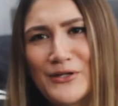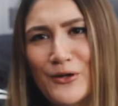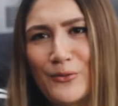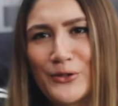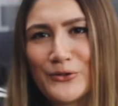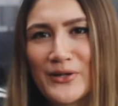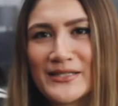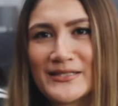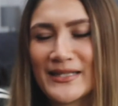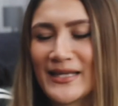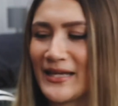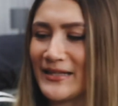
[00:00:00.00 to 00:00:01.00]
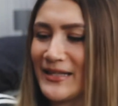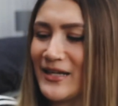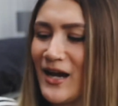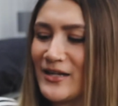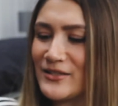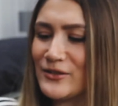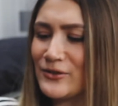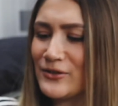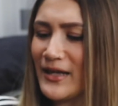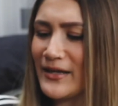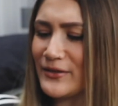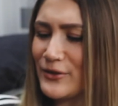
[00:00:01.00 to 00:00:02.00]
me know what you guys think. They kind of look
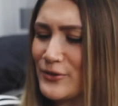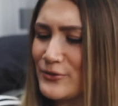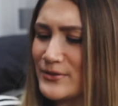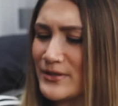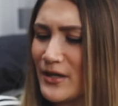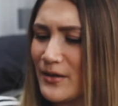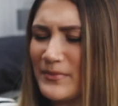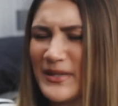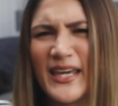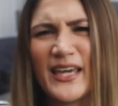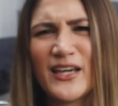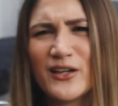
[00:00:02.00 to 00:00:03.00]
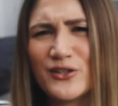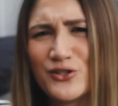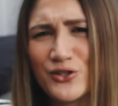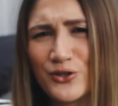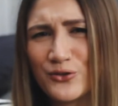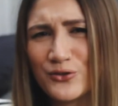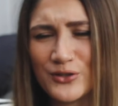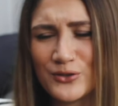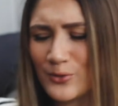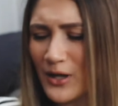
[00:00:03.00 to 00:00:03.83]
like those kicker shoes as